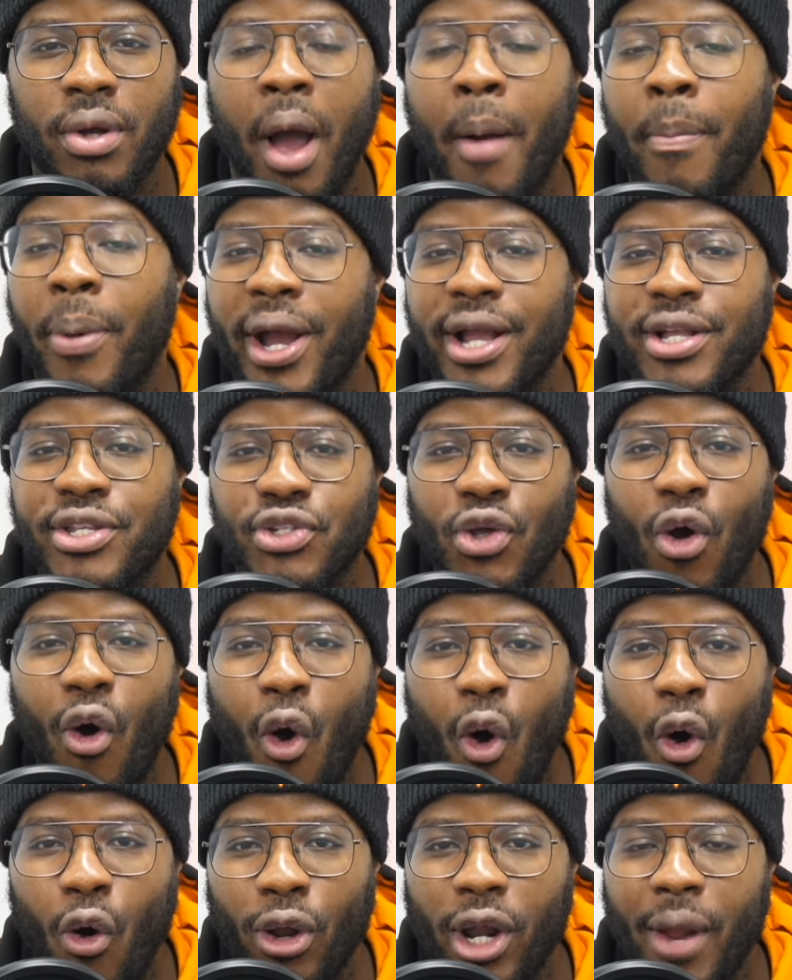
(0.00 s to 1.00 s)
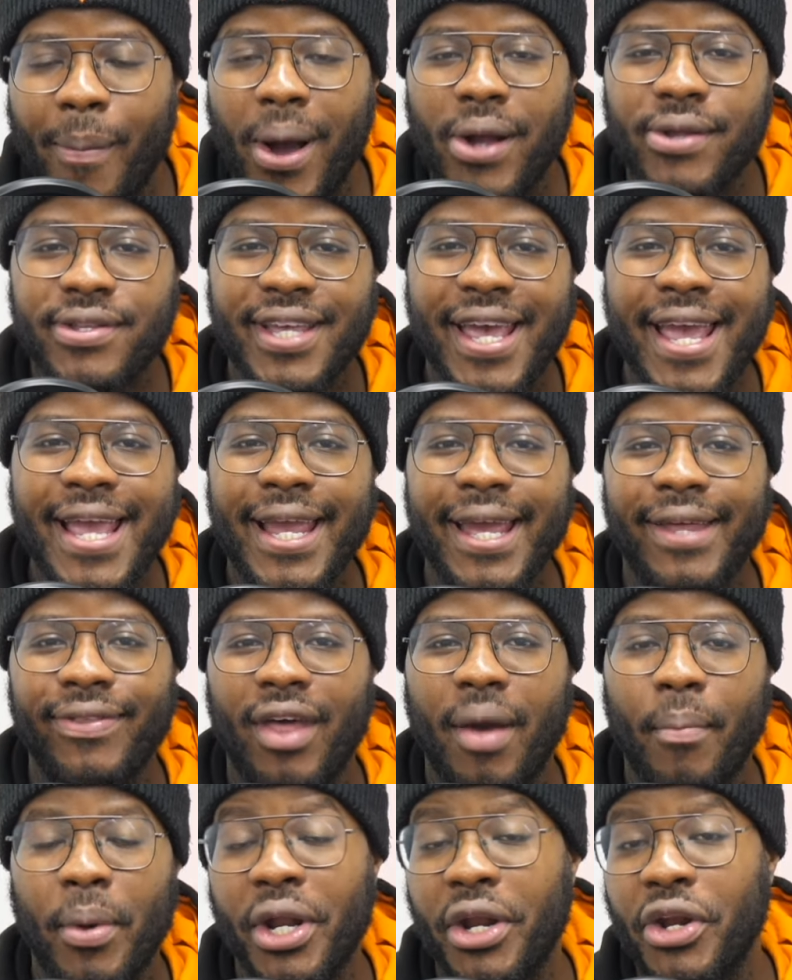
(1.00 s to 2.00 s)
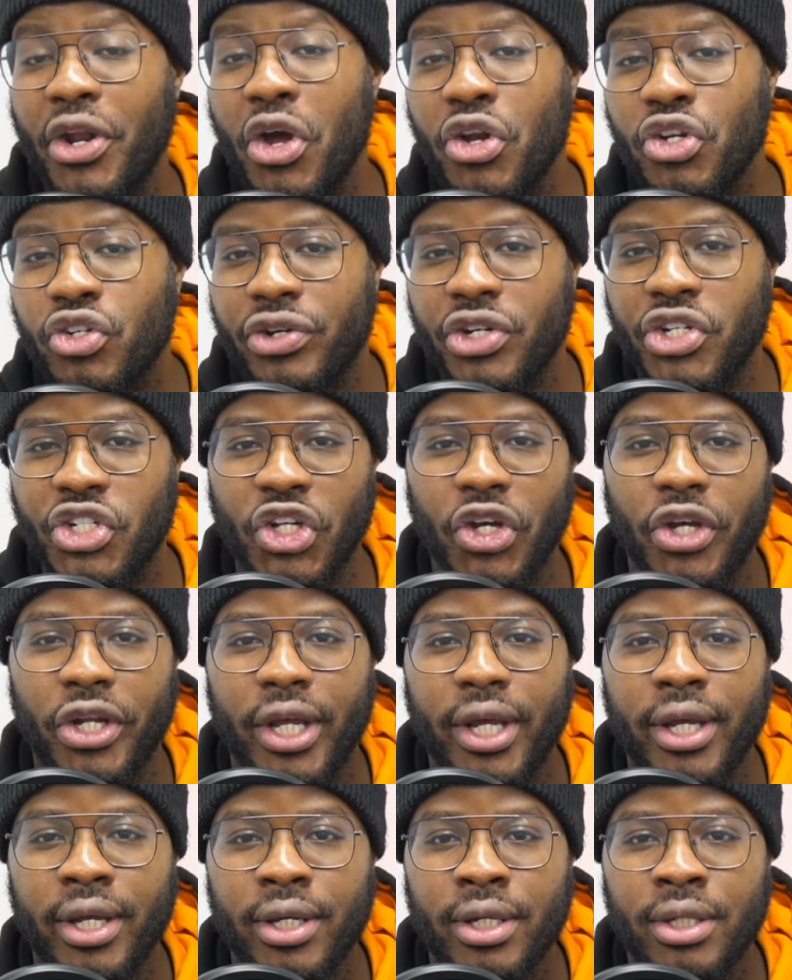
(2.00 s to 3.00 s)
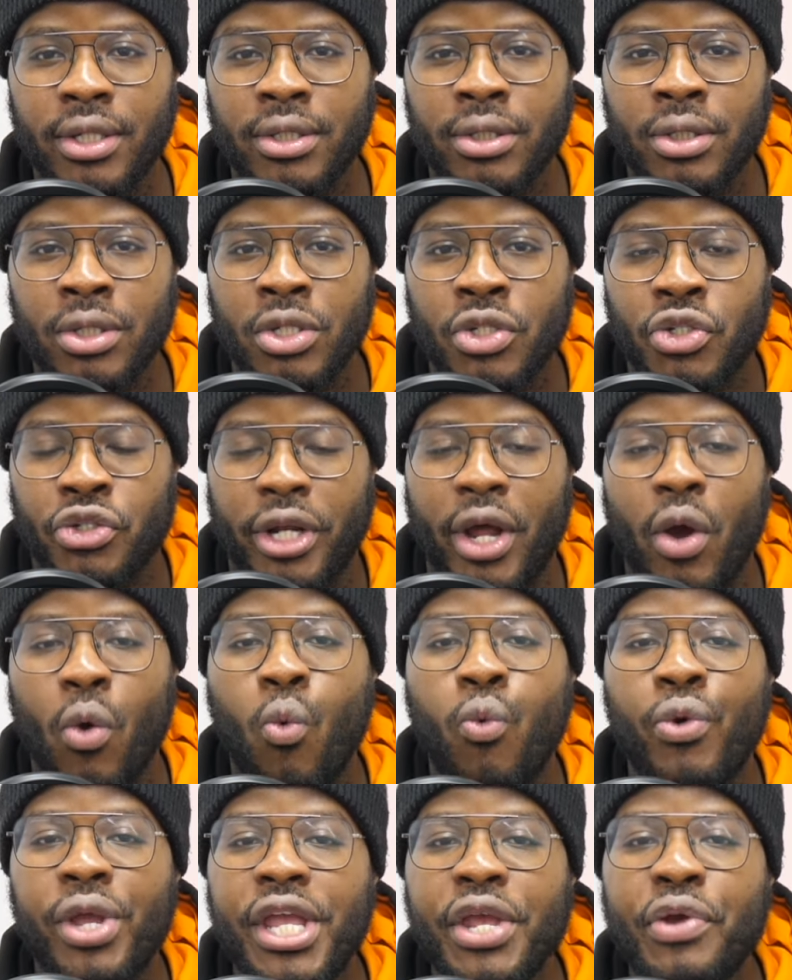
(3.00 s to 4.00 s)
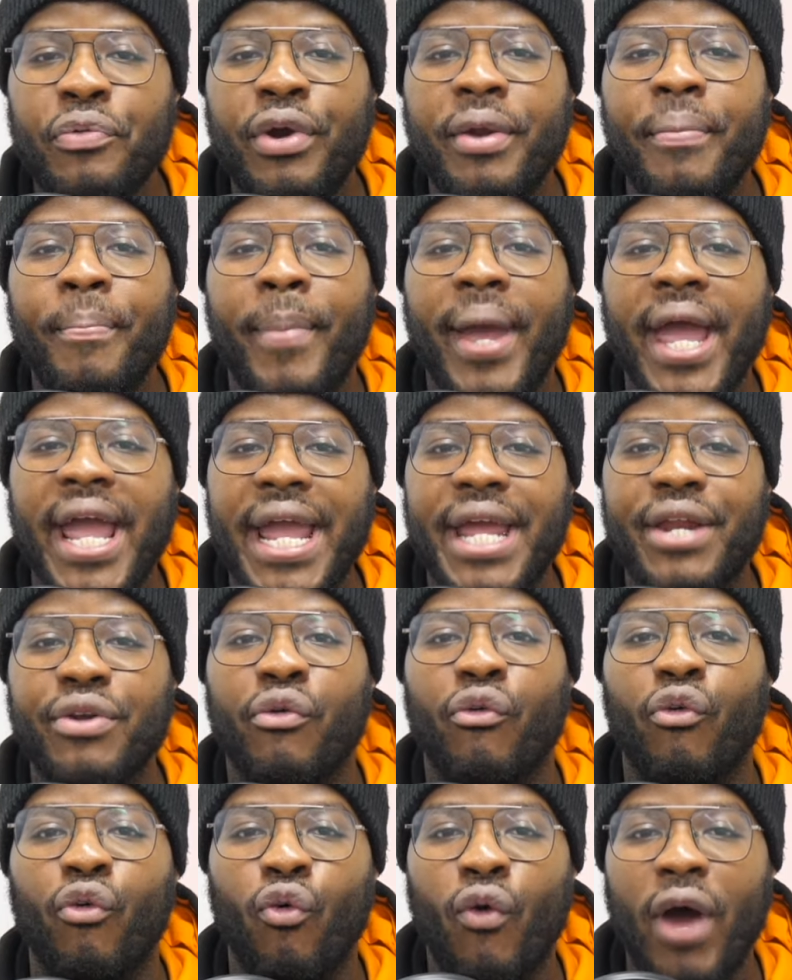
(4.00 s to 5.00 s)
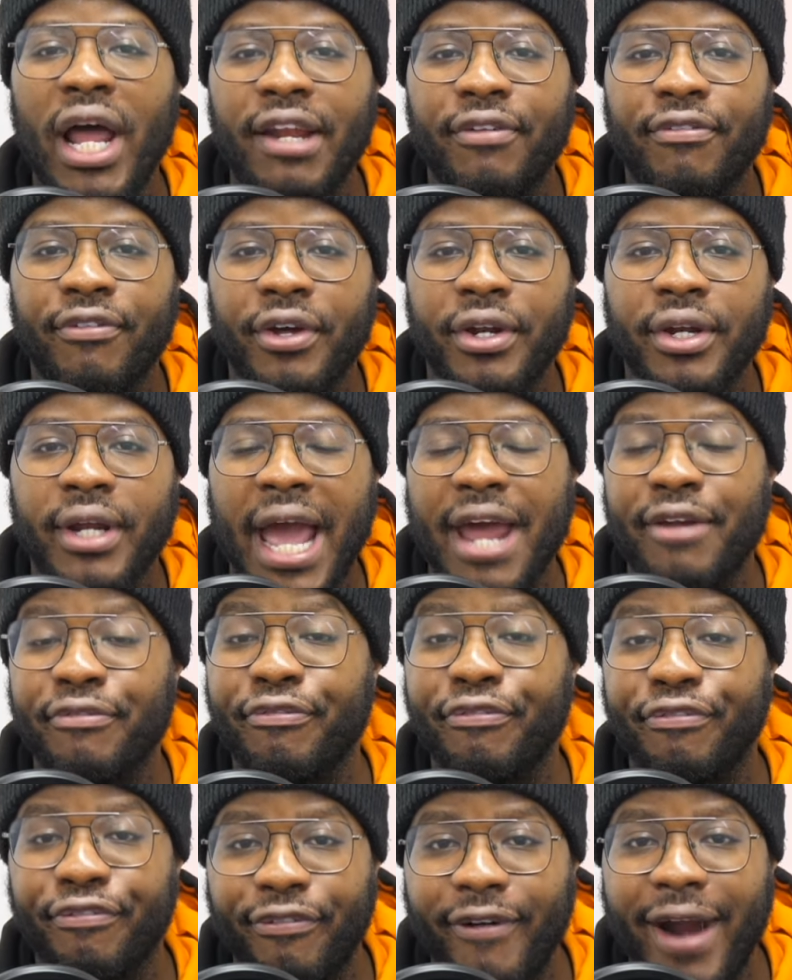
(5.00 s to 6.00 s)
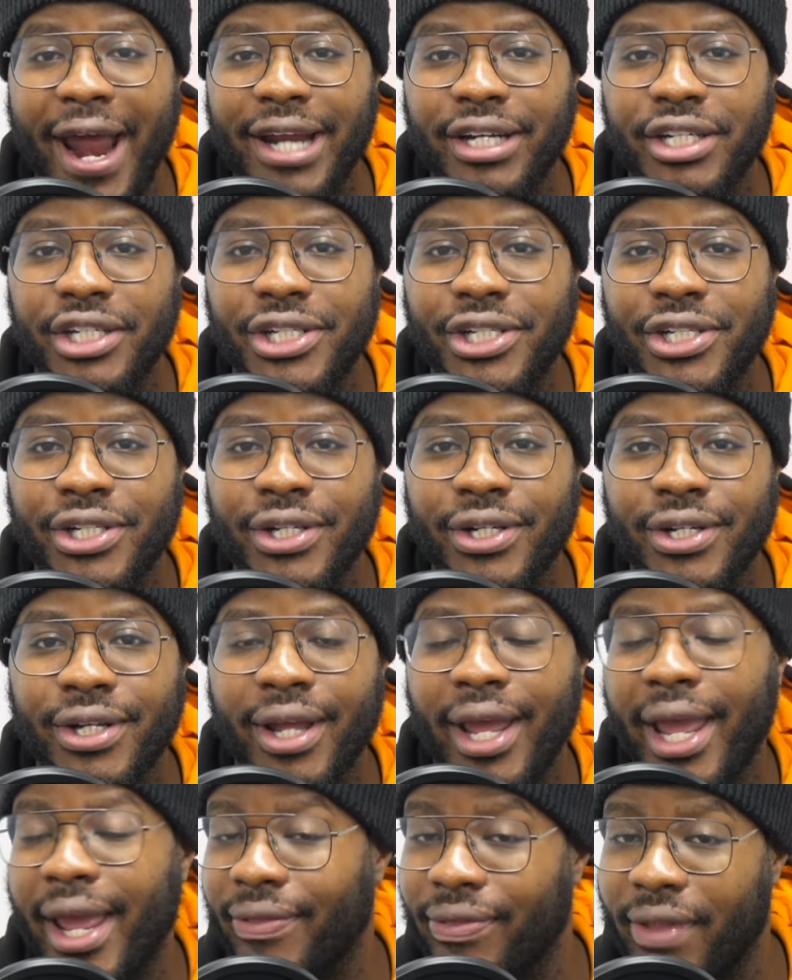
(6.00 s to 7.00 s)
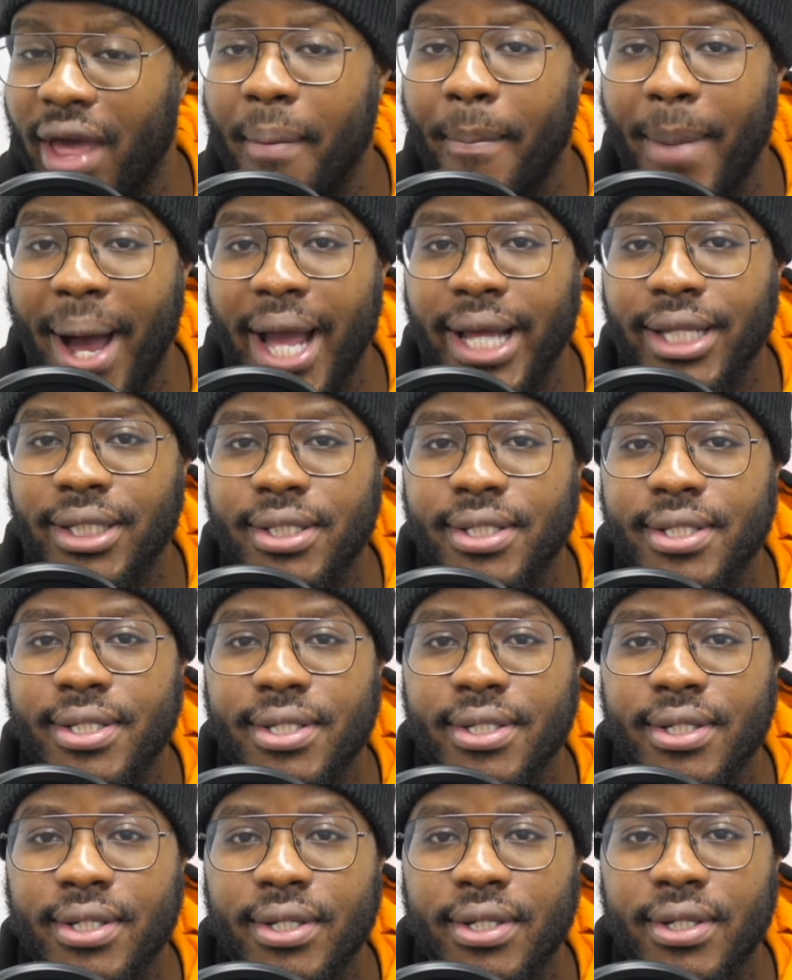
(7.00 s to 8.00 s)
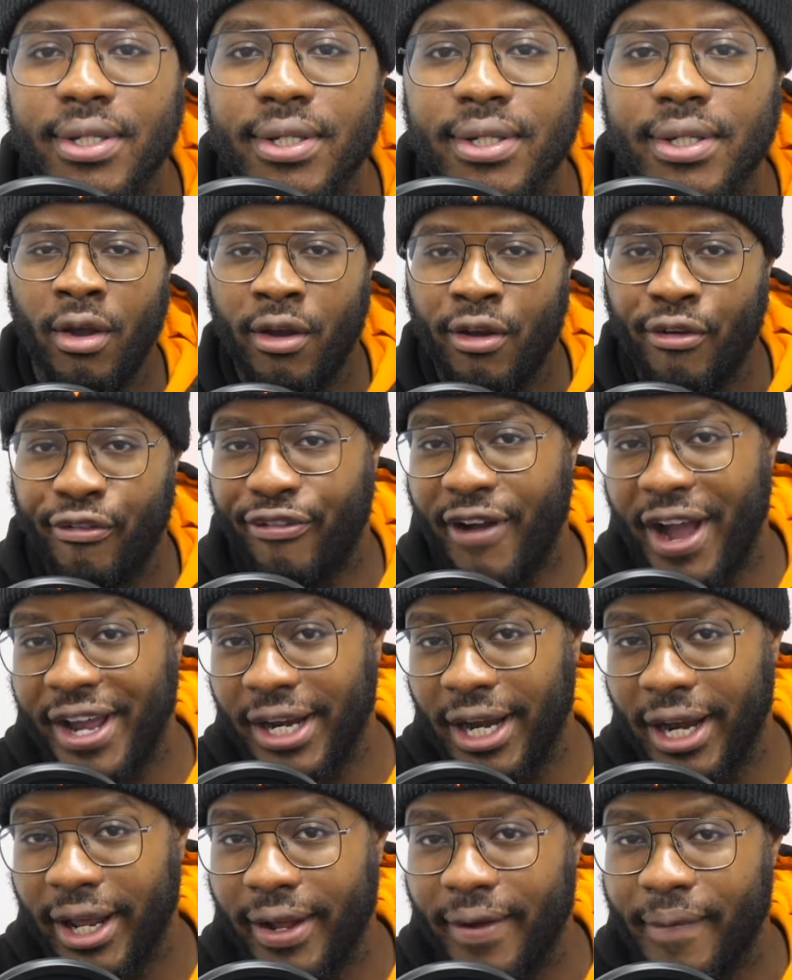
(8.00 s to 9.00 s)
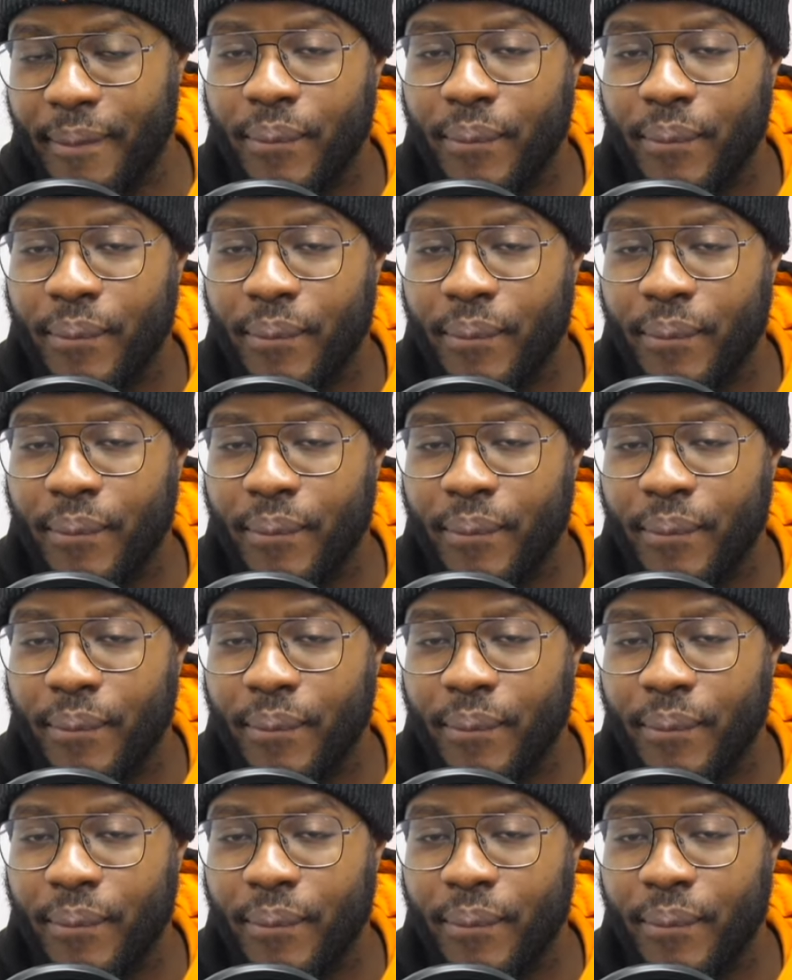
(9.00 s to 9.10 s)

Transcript: But it's all about taking them on a nurturing journey so that we remain relevant and fresh in their minds. Finally,